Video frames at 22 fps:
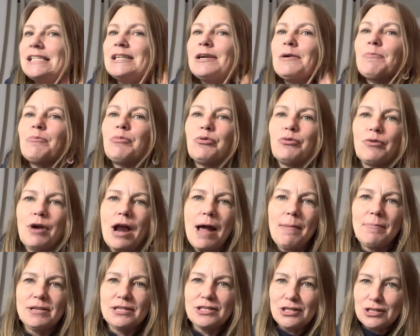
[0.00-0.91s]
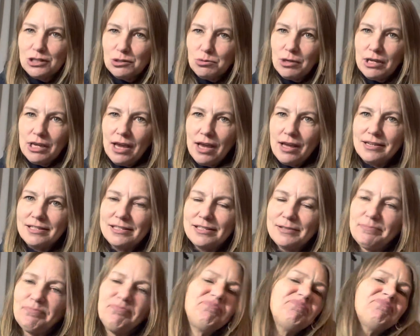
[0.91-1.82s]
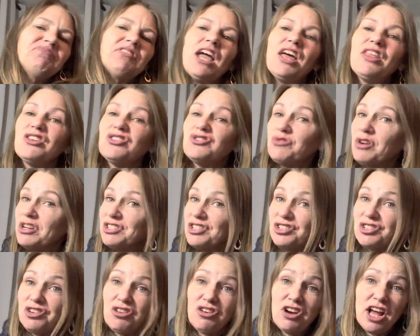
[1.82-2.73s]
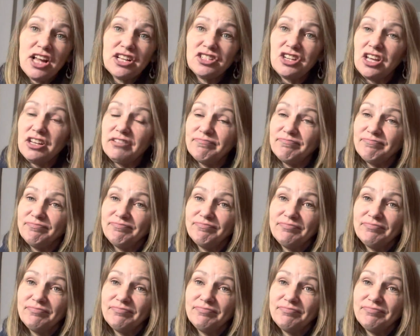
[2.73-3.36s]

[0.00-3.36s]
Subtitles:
Prom is this weekend, and the dresses are not done.